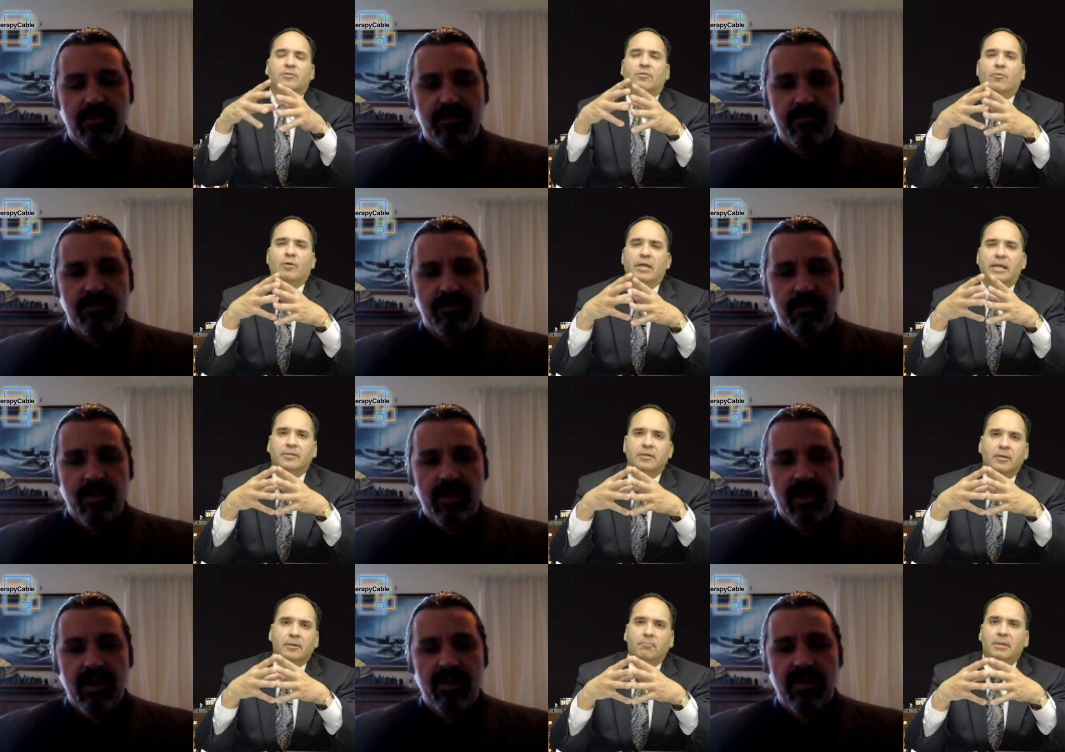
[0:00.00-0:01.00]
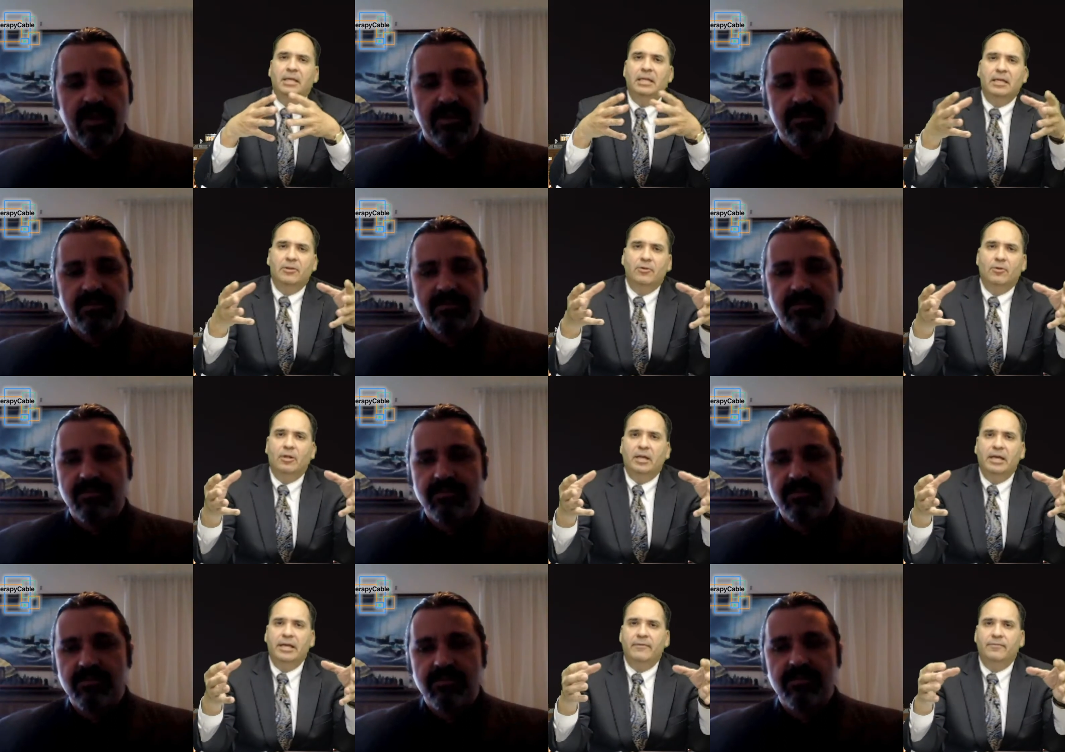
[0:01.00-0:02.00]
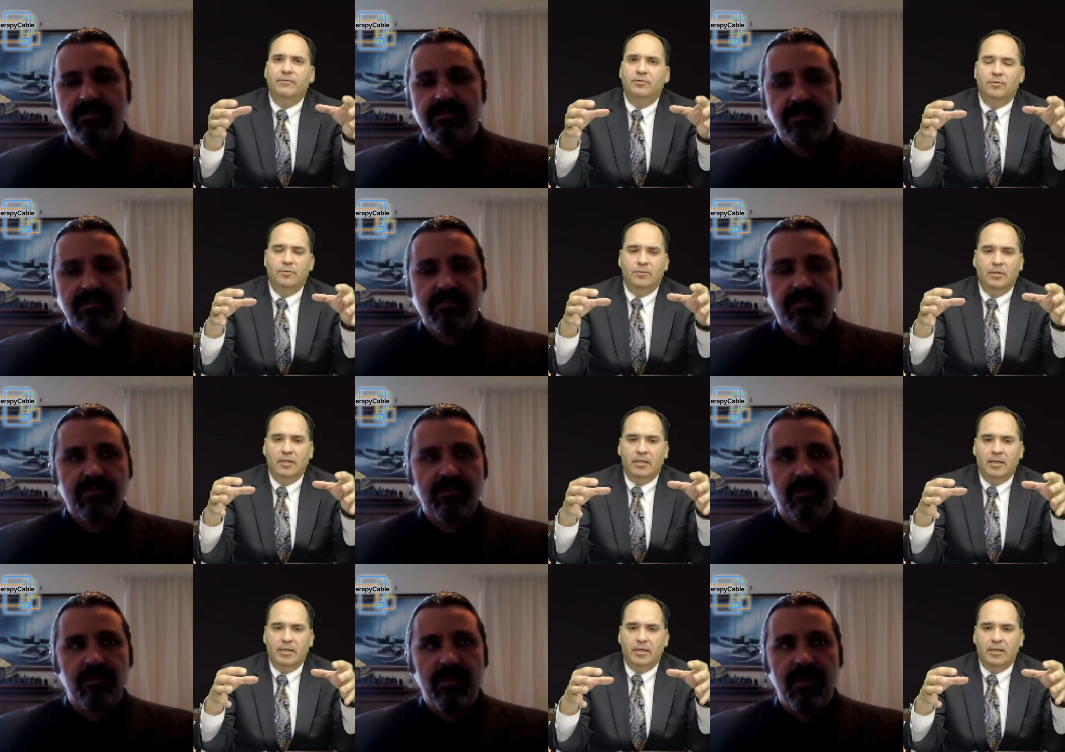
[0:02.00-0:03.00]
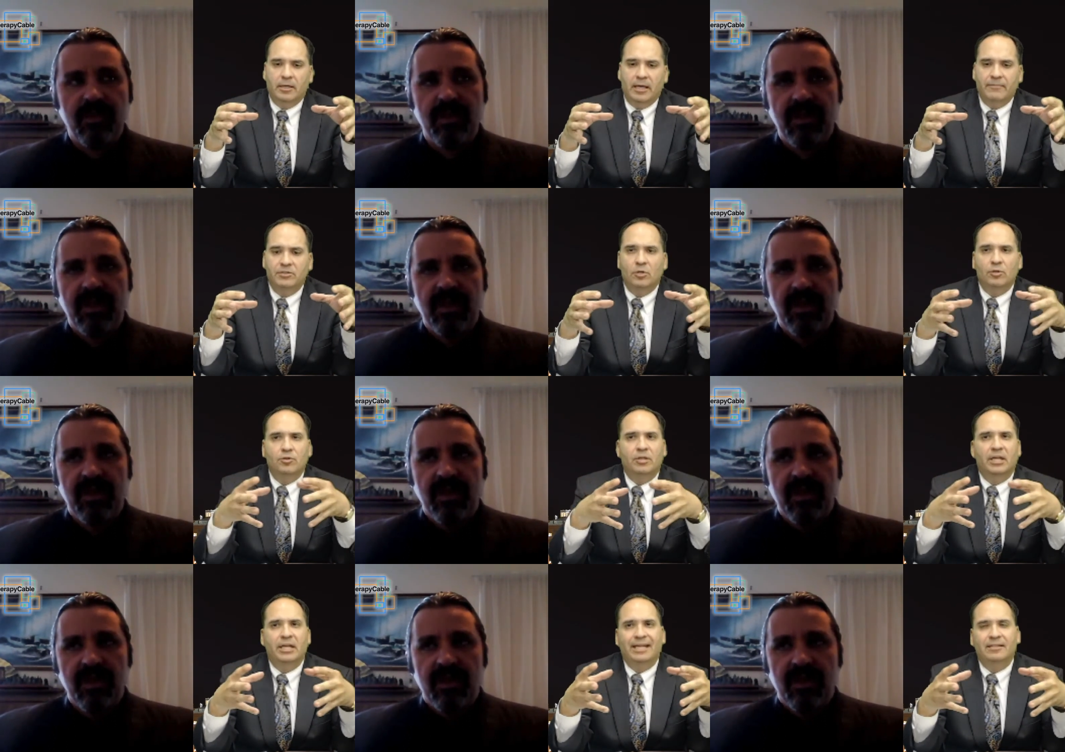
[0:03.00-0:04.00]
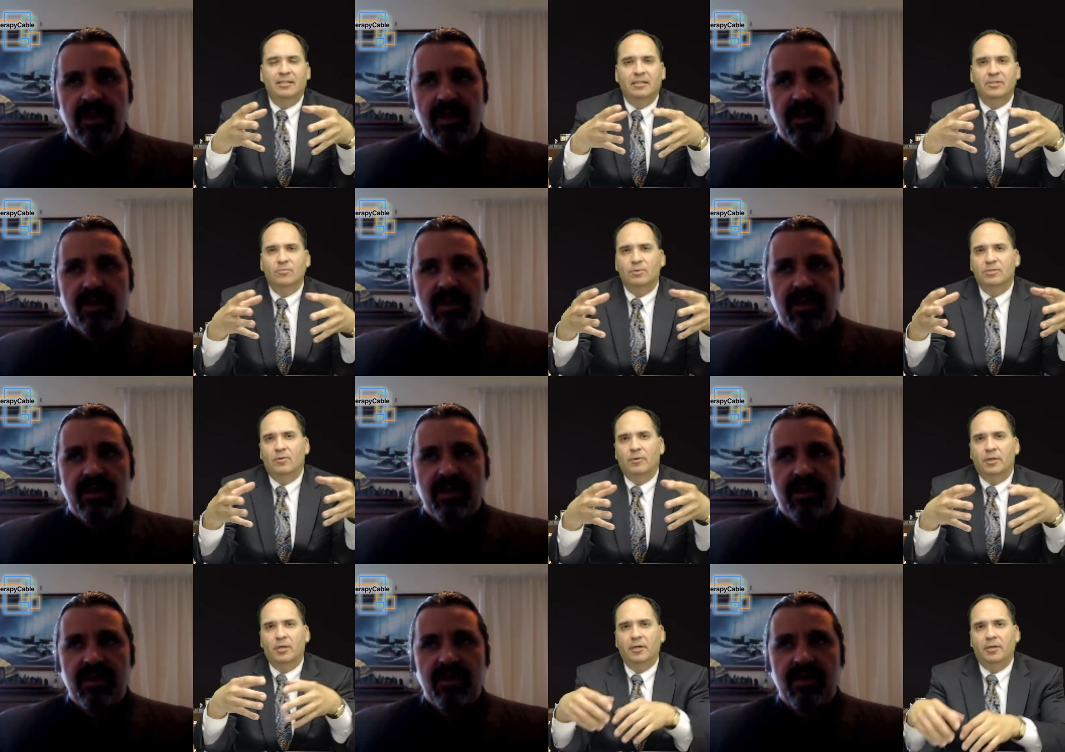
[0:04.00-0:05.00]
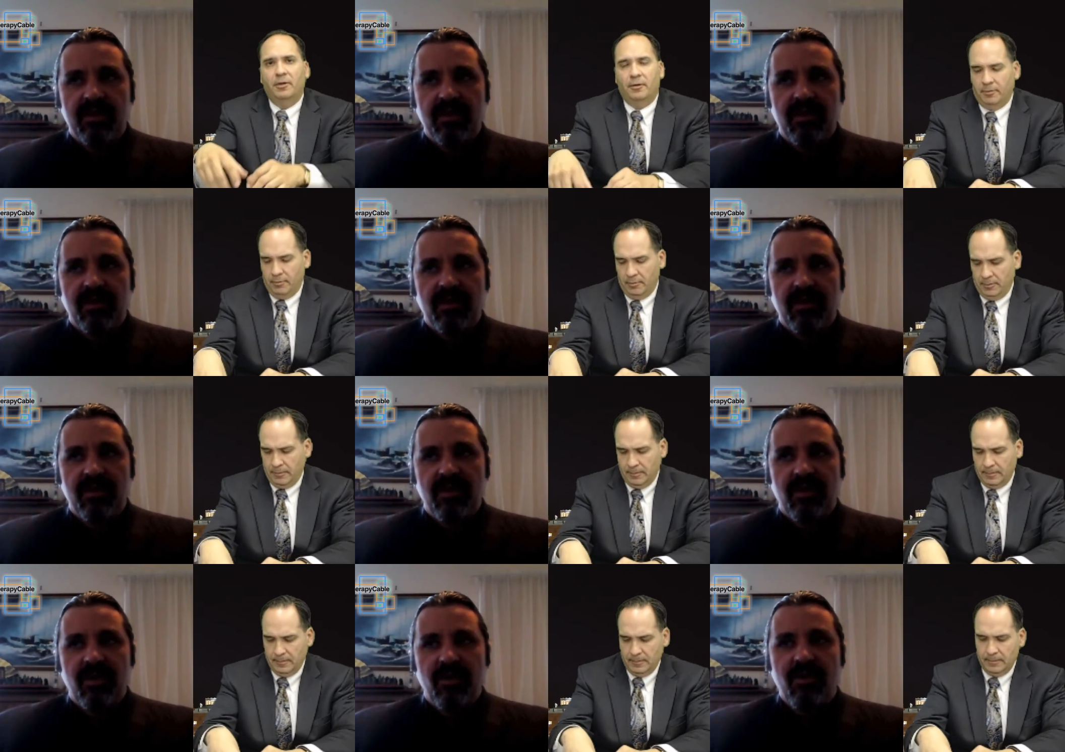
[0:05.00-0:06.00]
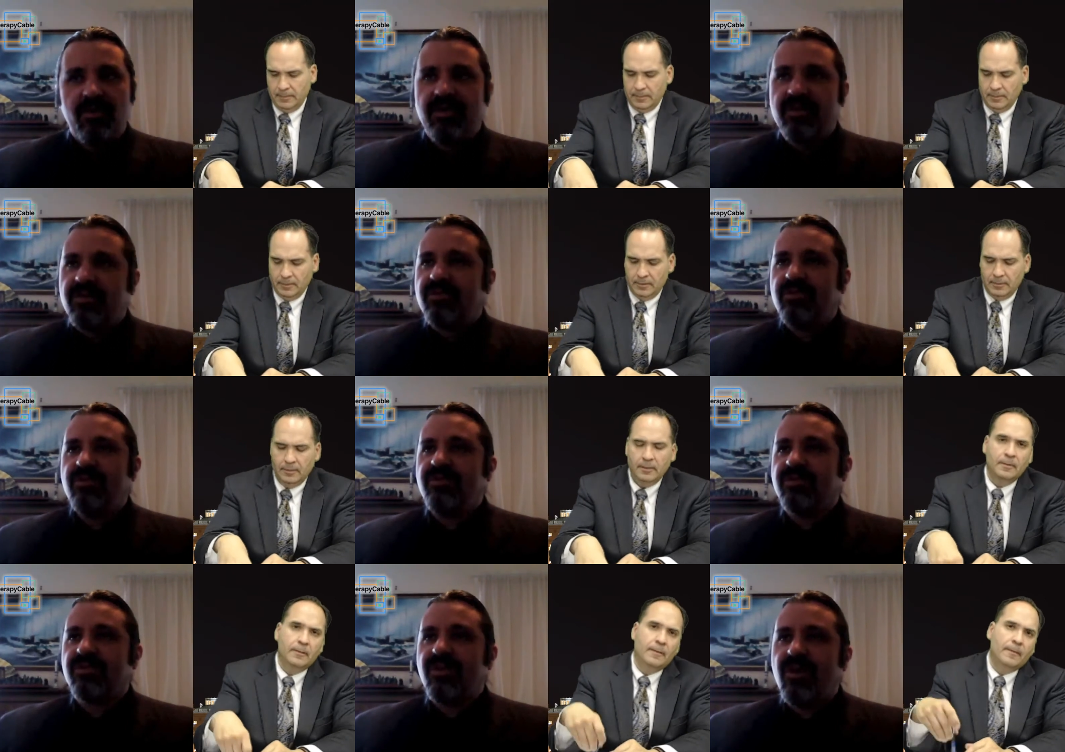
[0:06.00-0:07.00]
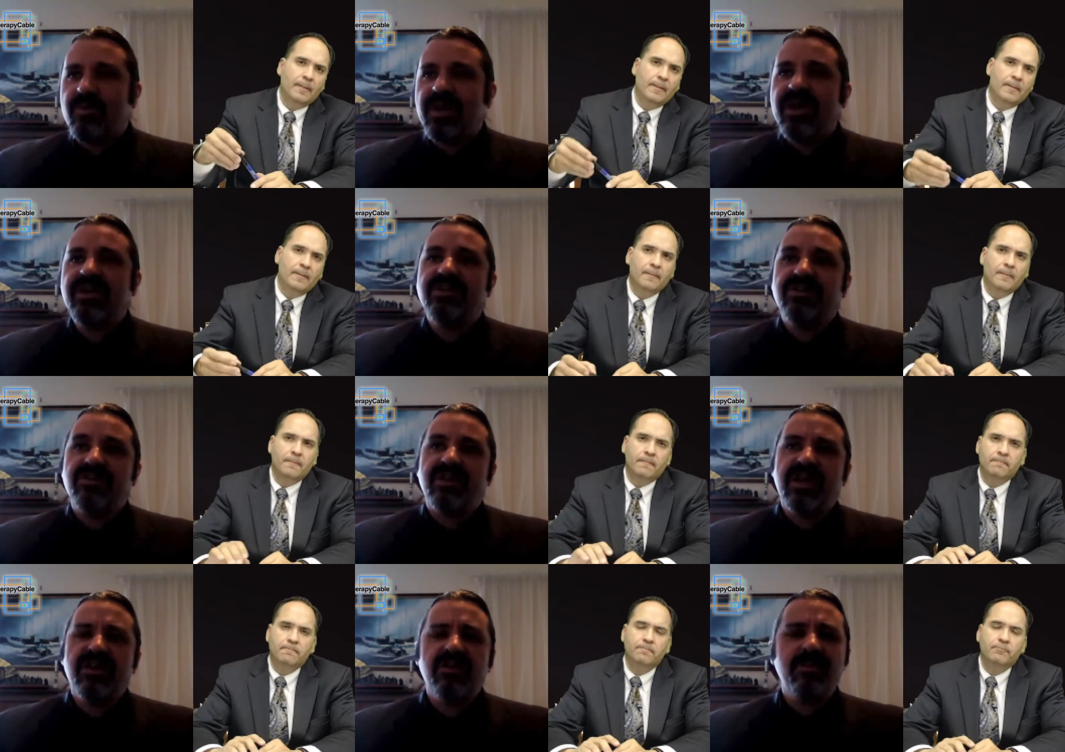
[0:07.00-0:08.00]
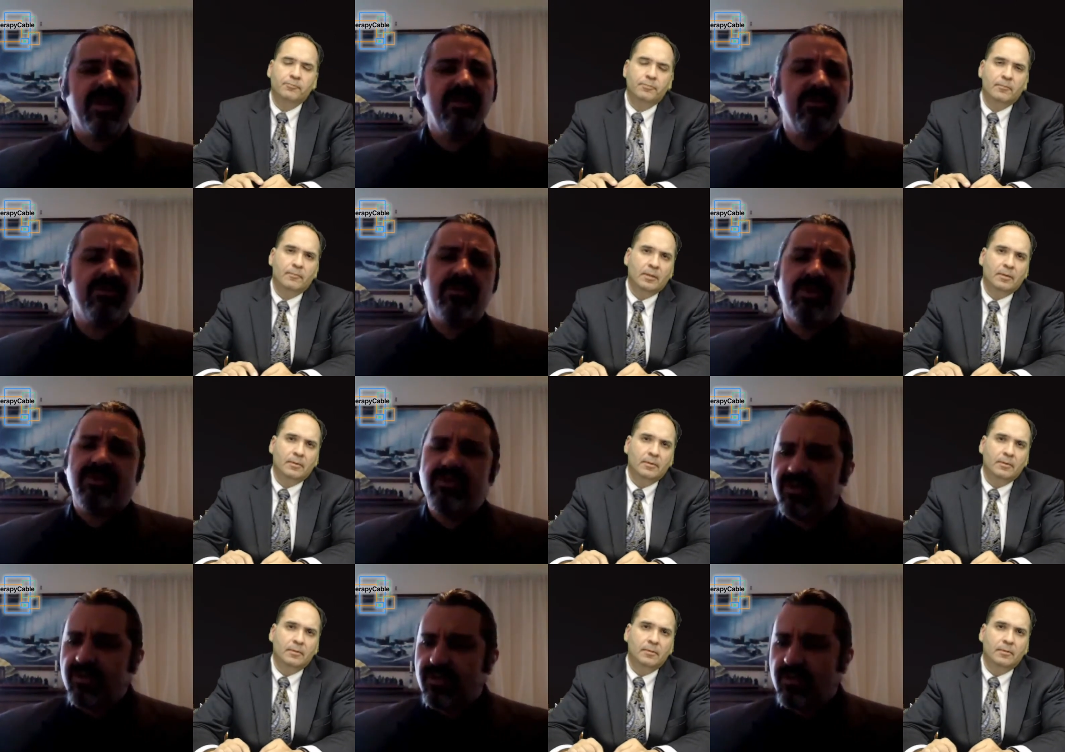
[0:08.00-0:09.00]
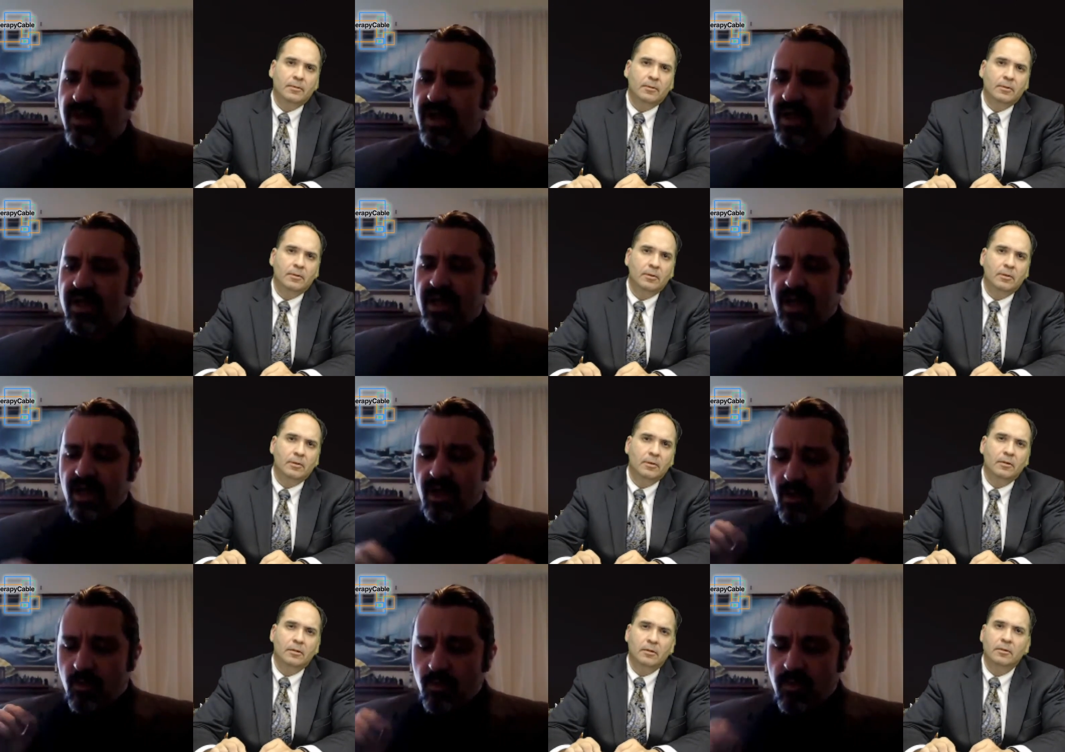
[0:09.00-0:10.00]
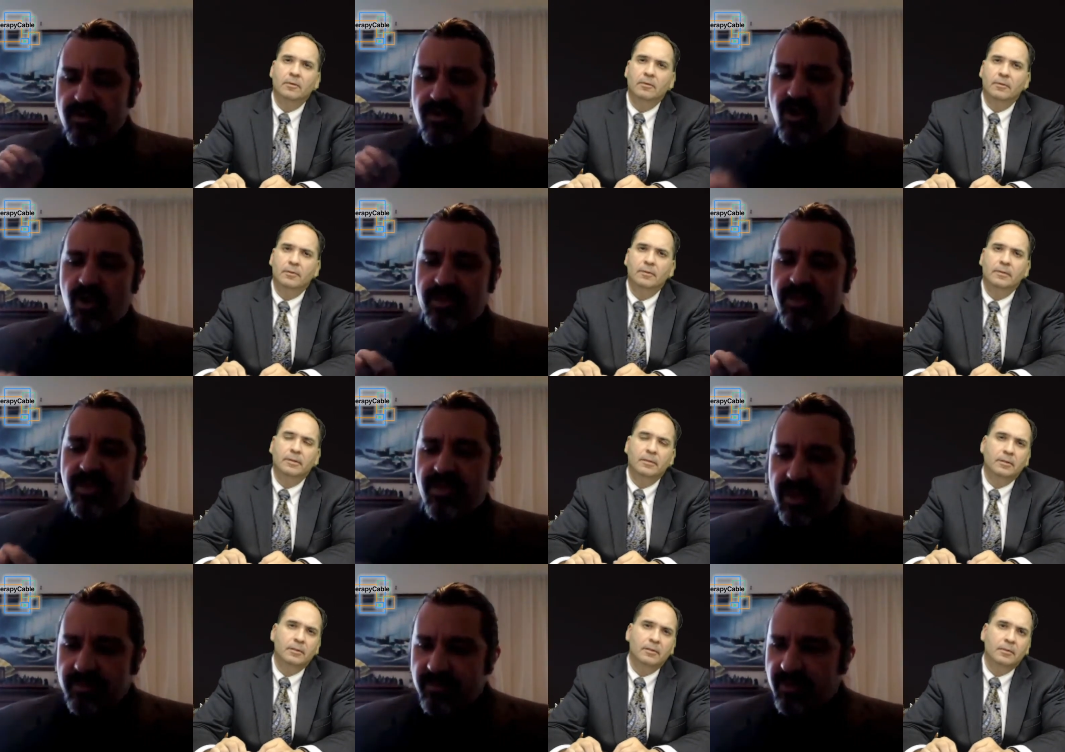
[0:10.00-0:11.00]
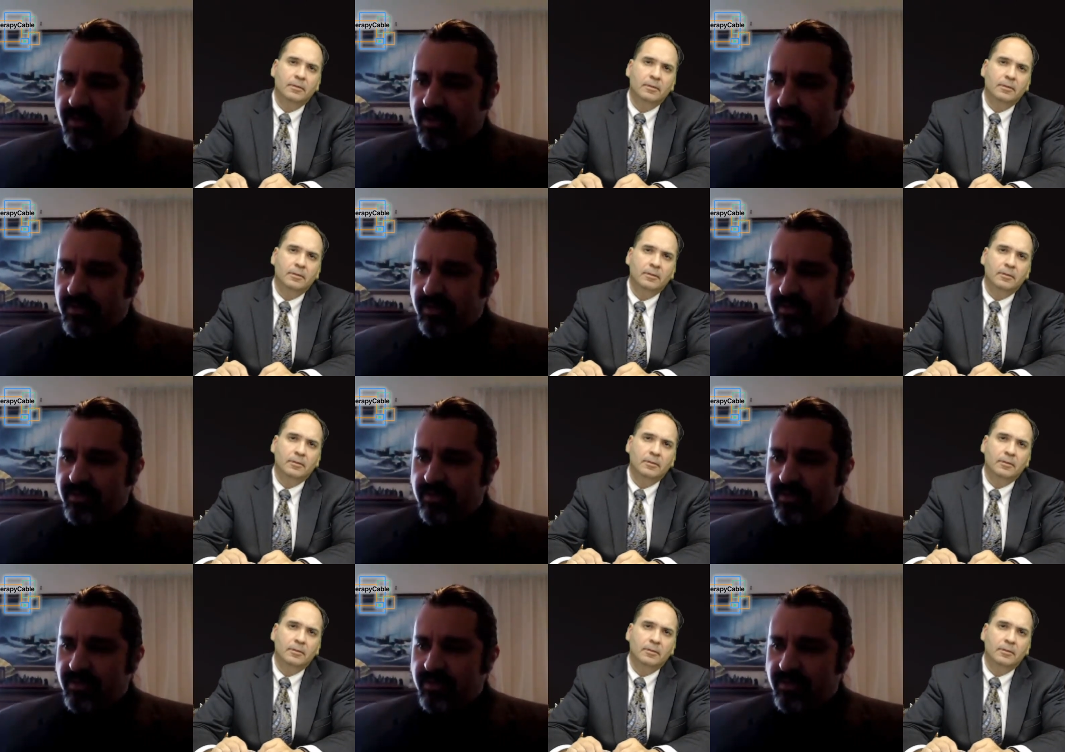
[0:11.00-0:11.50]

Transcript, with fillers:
Speaker 1: to create meaning in their life, to uh, have social connectedness? What's going on here?
Speaker 2: Oh, there's, there's all sorts of combinations. And again, it depends which ones you are. One common theme, though,